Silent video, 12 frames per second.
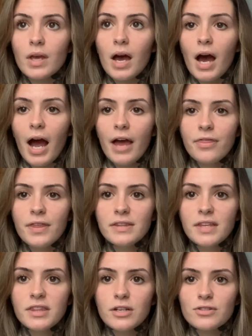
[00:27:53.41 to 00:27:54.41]
I think
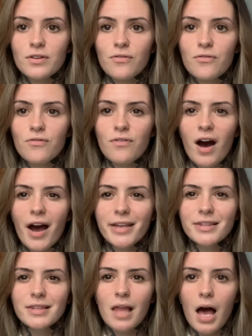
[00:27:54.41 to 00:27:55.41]
that there's a
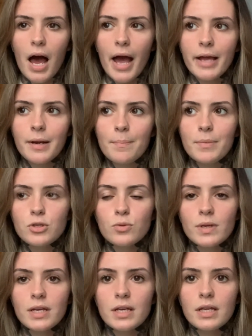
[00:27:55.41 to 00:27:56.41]
fine line
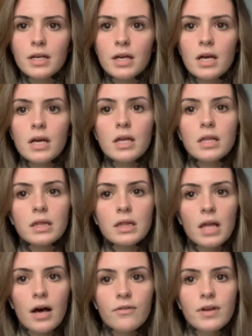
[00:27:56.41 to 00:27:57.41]
between
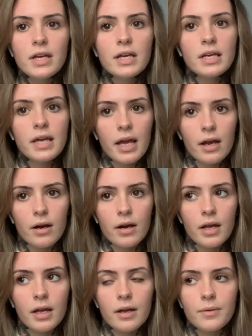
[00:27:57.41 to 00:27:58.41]
loving and
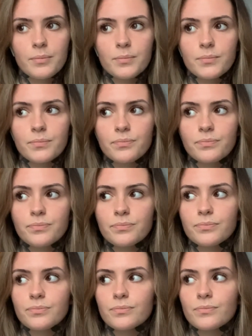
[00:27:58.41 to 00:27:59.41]
caring
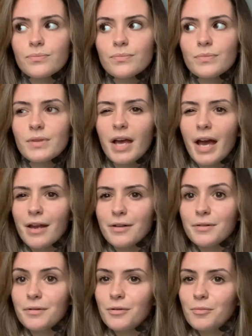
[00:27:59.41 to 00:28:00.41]
and a
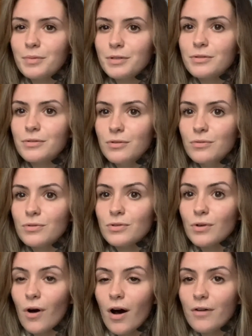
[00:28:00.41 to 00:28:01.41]
little bit too
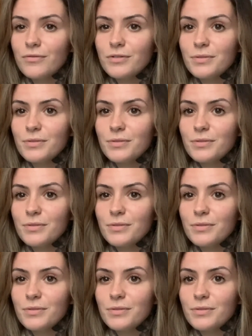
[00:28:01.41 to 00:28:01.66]
soft.